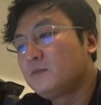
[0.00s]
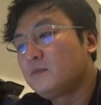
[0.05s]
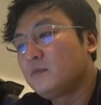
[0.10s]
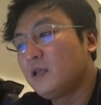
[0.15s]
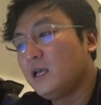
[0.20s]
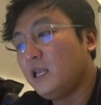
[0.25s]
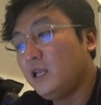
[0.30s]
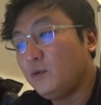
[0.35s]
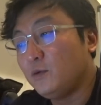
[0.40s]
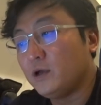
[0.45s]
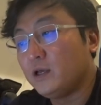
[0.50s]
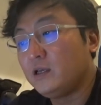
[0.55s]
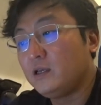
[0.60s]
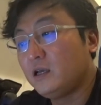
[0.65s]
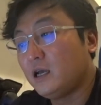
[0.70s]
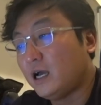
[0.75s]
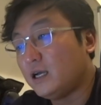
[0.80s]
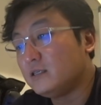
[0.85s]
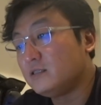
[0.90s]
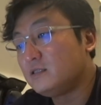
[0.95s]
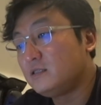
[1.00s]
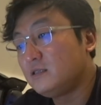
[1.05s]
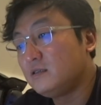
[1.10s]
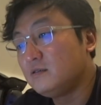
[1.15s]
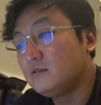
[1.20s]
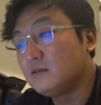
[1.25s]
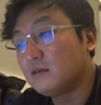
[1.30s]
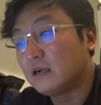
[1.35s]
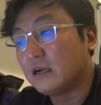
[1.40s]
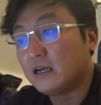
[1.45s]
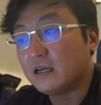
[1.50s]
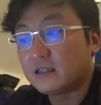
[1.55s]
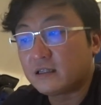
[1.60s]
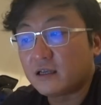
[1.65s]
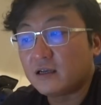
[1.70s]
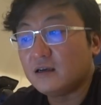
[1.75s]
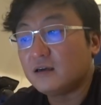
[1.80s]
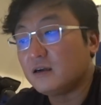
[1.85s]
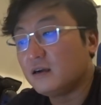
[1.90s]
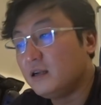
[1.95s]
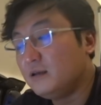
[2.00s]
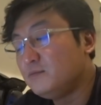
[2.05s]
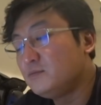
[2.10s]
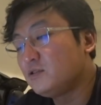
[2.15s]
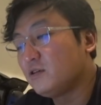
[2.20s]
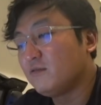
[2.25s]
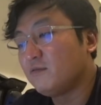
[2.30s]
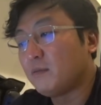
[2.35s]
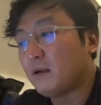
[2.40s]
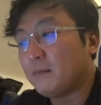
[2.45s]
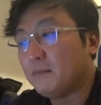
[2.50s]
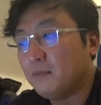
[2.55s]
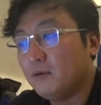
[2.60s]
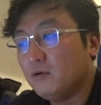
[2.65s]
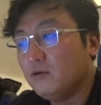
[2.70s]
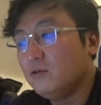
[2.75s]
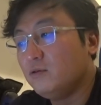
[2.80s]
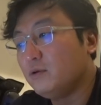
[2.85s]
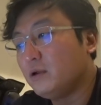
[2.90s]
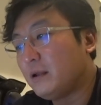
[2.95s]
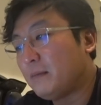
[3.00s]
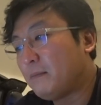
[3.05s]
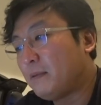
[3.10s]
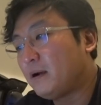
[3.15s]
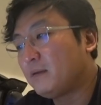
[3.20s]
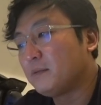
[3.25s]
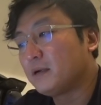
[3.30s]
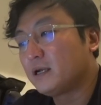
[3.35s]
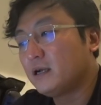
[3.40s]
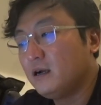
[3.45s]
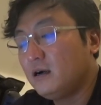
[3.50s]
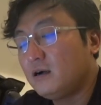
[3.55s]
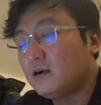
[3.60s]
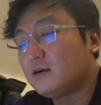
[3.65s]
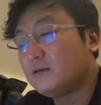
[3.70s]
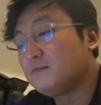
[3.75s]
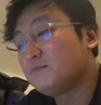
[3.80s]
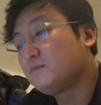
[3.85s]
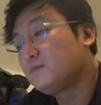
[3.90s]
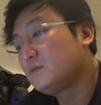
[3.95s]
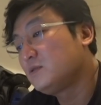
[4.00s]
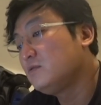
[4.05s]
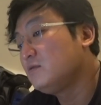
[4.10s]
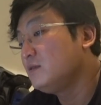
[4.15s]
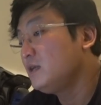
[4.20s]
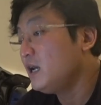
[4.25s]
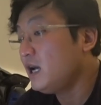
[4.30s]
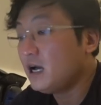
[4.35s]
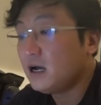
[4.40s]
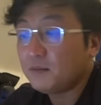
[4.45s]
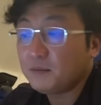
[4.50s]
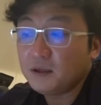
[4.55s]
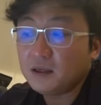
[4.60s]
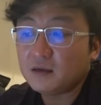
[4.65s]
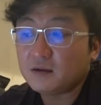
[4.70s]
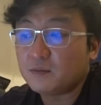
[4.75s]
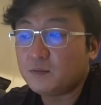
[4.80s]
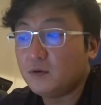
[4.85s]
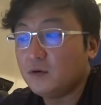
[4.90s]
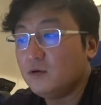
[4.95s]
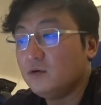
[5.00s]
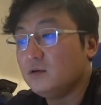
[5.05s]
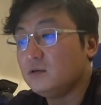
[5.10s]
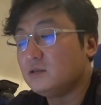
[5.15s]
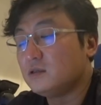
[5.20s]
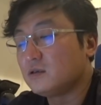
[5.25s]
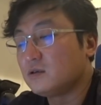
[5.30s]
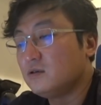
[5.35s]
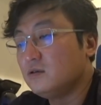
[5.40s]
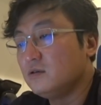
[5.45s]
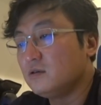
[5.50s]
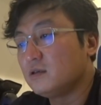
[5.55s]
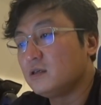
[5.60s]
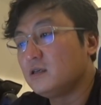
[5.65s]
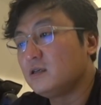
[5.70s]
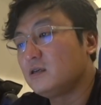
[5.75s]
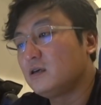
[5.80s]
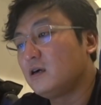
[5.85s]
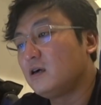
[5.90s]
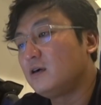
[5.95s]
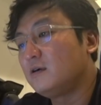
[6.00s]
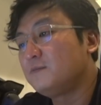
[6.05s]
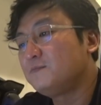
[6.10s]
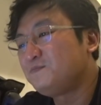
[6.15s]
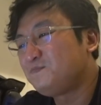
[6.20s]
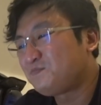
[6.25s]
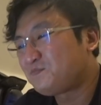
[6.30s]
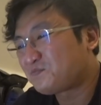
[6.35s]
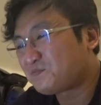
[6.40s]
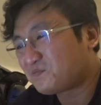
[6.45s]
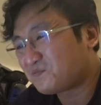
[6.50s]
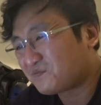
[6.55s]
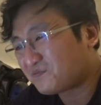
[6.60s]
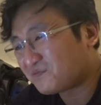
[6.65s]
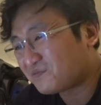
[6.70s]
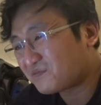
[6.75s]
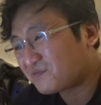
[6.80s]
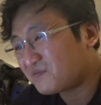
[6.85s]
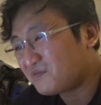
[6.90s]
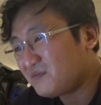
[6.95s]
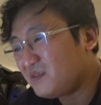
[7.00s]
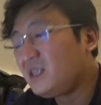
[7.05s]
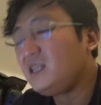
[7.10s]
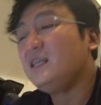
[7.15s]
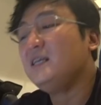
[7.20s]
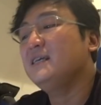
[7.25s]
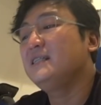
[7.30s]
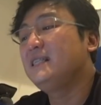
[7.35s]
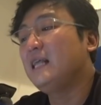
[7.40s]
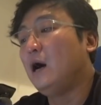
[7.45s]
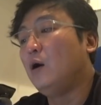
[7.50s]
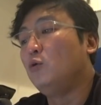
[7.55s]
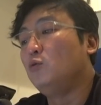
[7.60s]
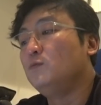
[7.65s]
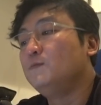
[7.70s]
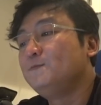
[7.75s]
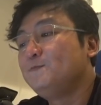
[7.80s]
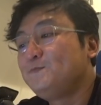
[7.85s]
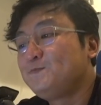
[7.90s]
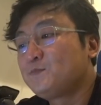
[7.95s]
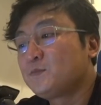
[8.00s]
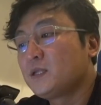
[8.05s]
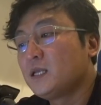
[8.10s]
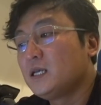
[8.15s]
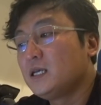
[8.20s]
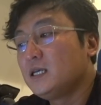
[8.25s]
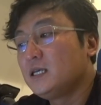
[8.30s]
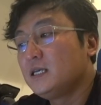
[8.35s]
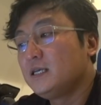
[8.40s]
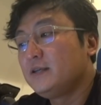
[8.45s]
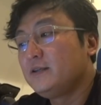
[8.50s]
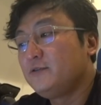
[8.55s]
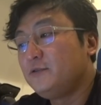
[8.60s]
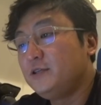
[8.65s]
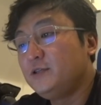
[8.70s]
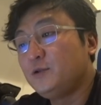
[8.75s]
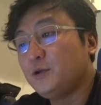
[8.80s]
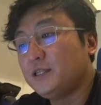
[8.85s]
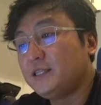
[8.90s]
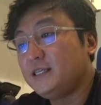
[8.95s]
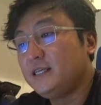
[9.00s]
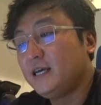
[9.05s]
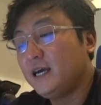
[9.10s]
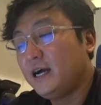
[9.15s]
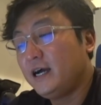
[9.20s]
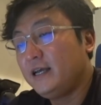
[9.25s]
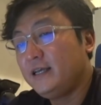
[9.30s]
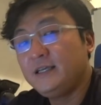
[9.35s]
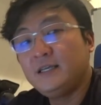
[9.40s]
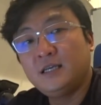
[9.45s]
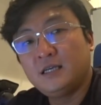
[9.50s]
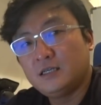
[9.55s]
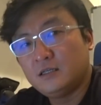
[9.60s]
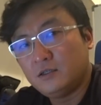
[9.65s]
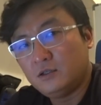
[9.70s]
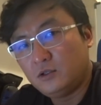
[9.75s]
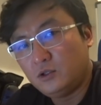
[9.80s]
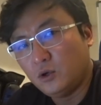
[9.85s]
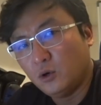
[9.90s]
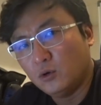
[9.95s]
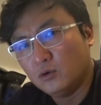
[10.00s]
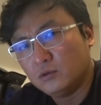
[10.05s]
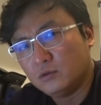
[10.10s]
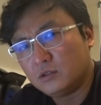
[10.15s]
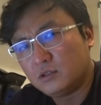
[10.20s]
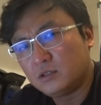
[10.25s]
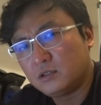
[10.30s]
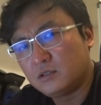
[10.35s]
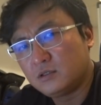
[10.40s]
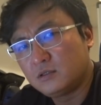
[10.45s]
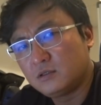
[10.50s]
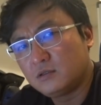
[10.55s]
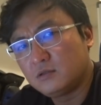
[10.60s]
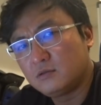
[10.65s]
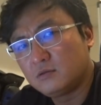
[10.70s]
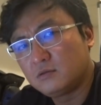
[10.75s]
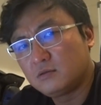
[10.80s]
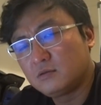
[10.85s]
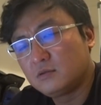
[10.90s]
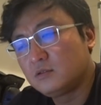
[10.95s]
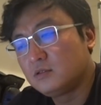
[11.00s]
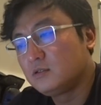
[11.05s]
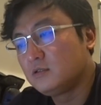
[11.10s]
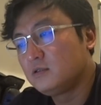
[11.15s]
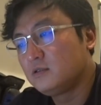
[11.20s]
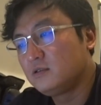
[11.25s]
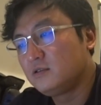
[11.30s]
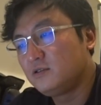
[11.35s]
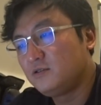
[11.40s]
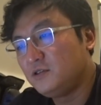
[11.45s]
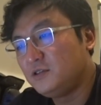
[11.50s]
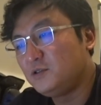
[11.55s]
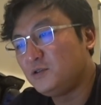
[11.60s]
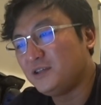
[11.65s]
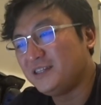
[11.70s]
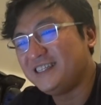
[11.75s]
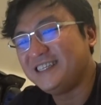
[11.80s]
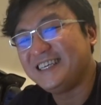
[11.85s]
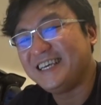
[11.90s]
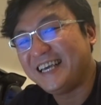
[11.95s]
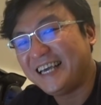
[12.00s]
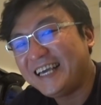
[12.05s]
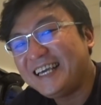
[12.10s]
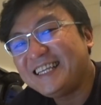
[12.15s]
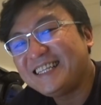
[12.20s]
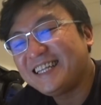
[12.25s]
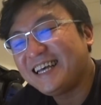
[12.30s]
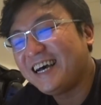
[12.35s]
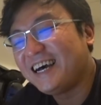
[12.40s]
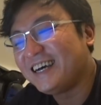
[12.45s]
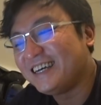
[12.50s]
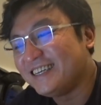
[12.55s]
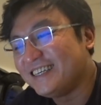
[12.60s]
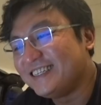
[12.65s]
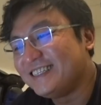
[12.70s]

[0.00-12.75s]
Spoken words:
Anyway, I still take a glimpse of my Polo when I park my car. So yeah, I mean the Polo is a good looking car. Now, 320i, don't. 328i.